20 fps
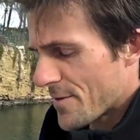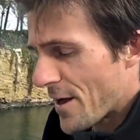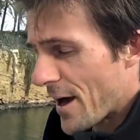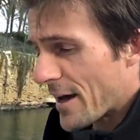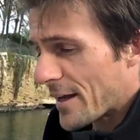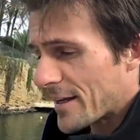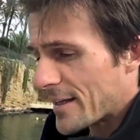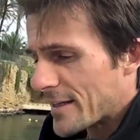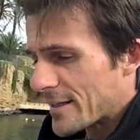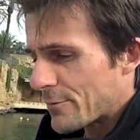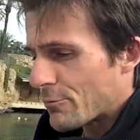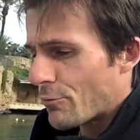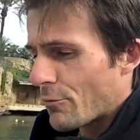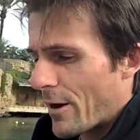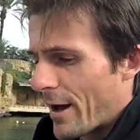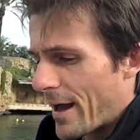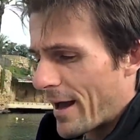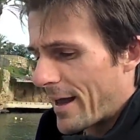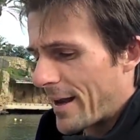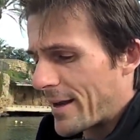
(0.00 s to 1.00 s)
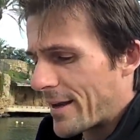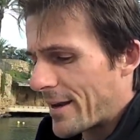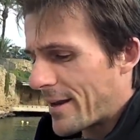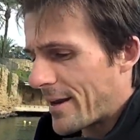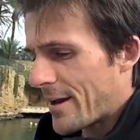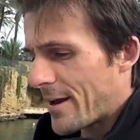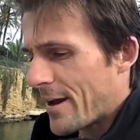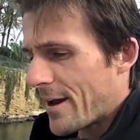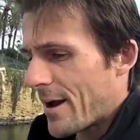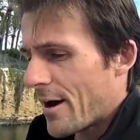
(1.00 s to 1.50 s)
That is when
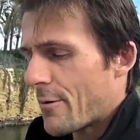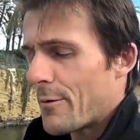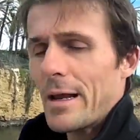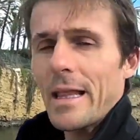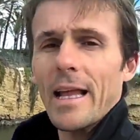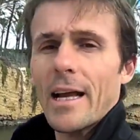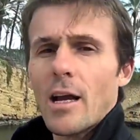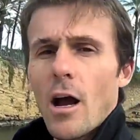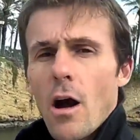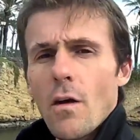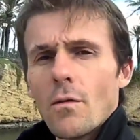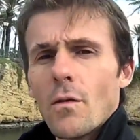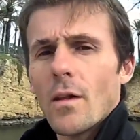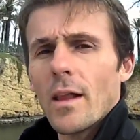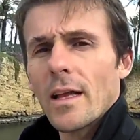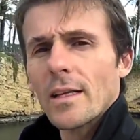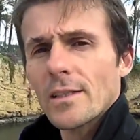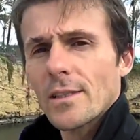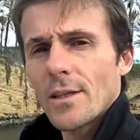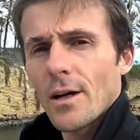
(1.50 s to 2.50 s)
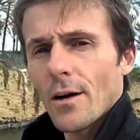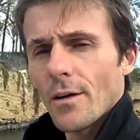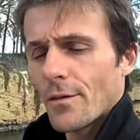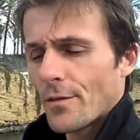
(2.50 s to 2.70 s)
we let go of all that stuff.